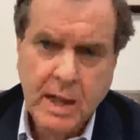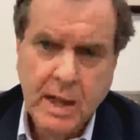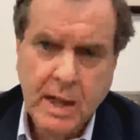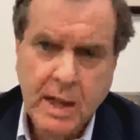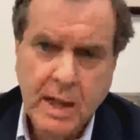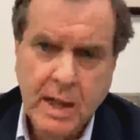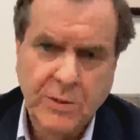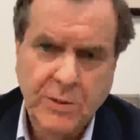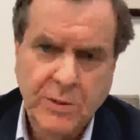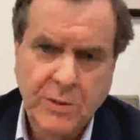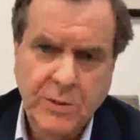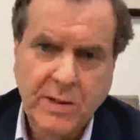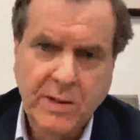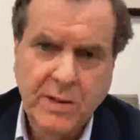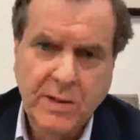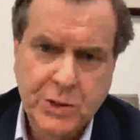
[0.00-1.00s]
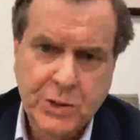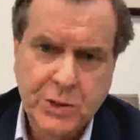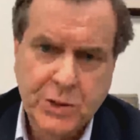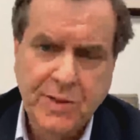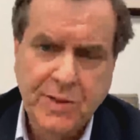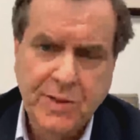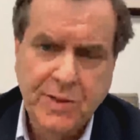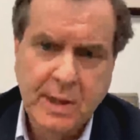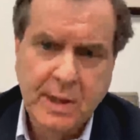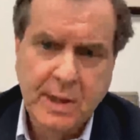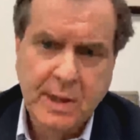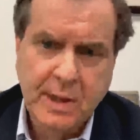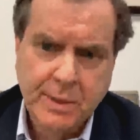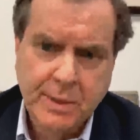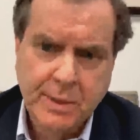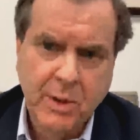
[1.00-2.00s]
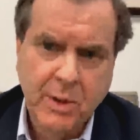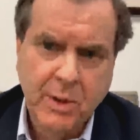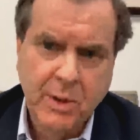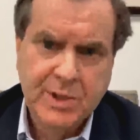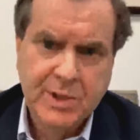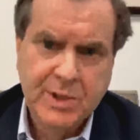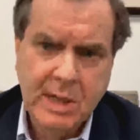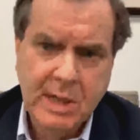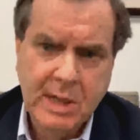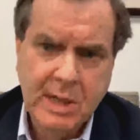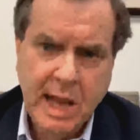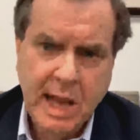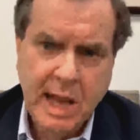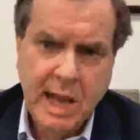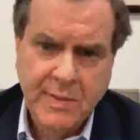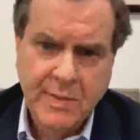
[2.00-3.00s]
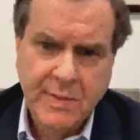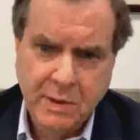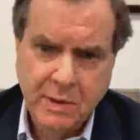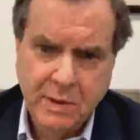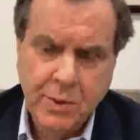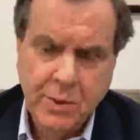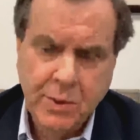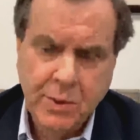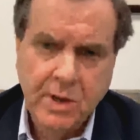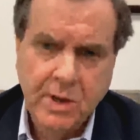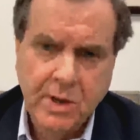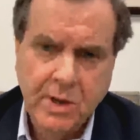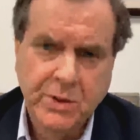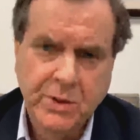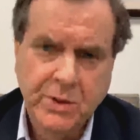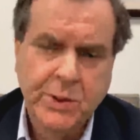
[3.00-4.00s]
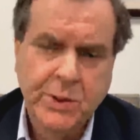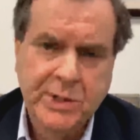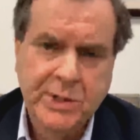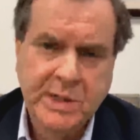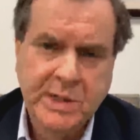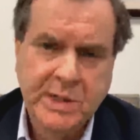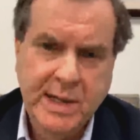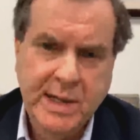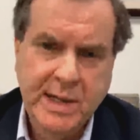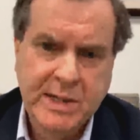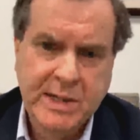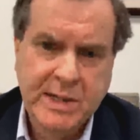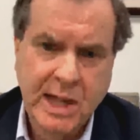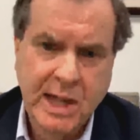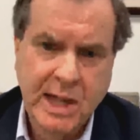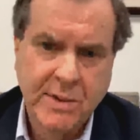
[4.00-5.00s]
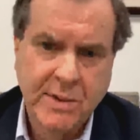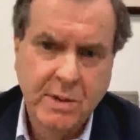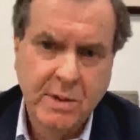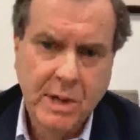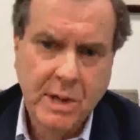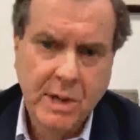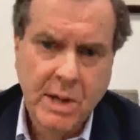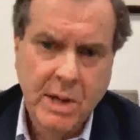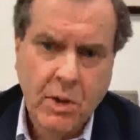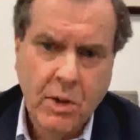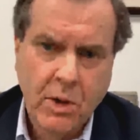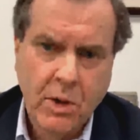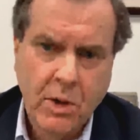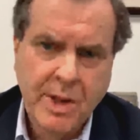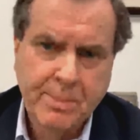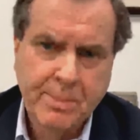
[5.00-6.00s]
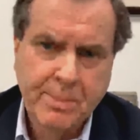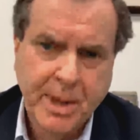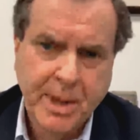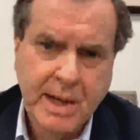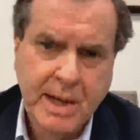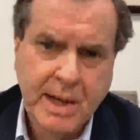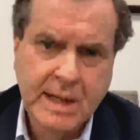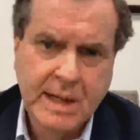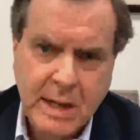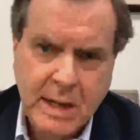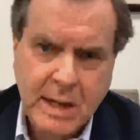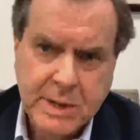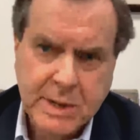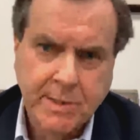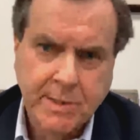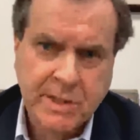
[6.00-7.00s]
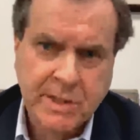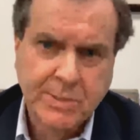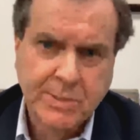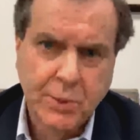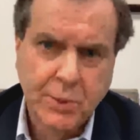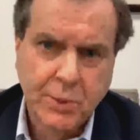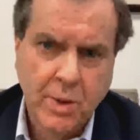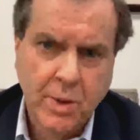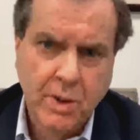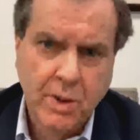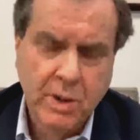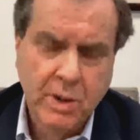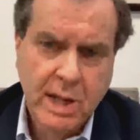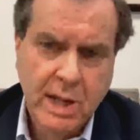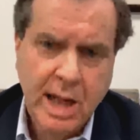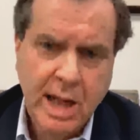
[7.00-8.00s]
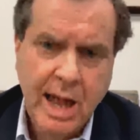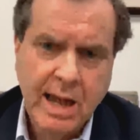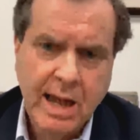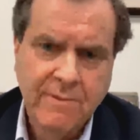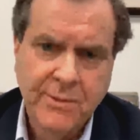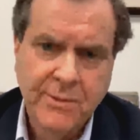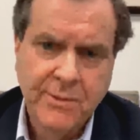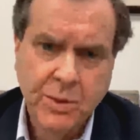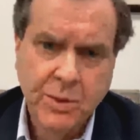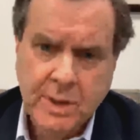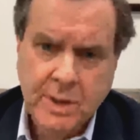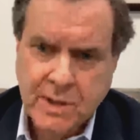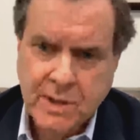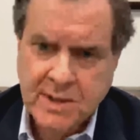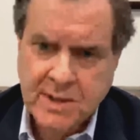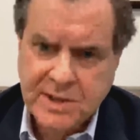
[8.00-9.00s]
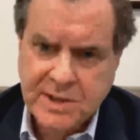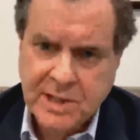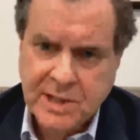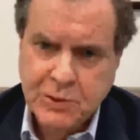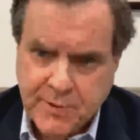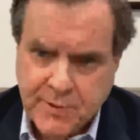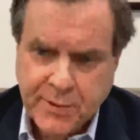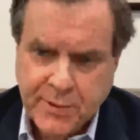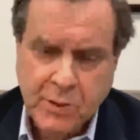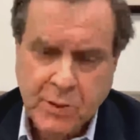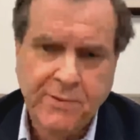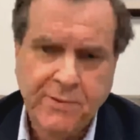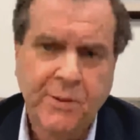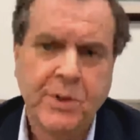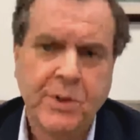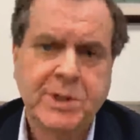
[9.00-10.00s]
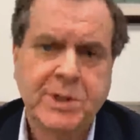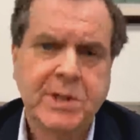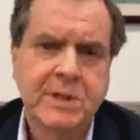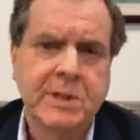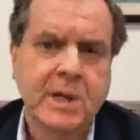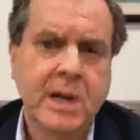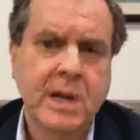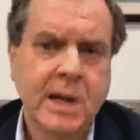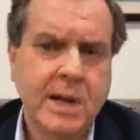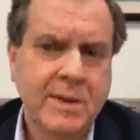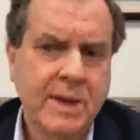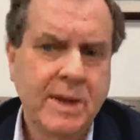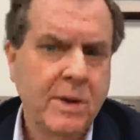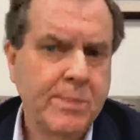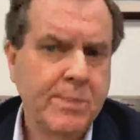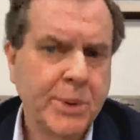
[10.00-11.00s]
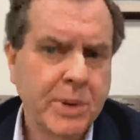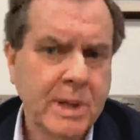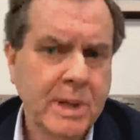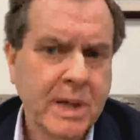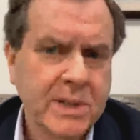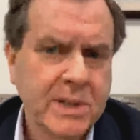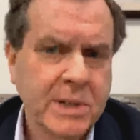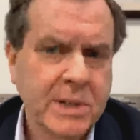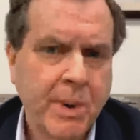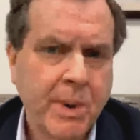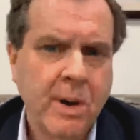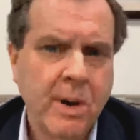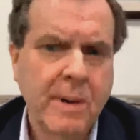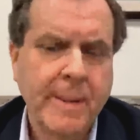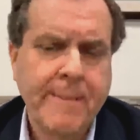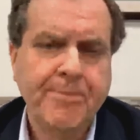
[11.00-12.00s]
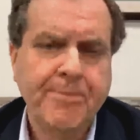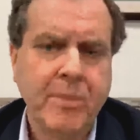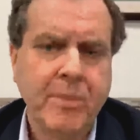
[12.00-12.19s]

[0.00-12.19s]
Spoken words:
in trying to strengthen liberal democracy and the glue that holds our societies together? Or are they playing an irresponsible role and fueling the centrifugal forces that are pulling us apart?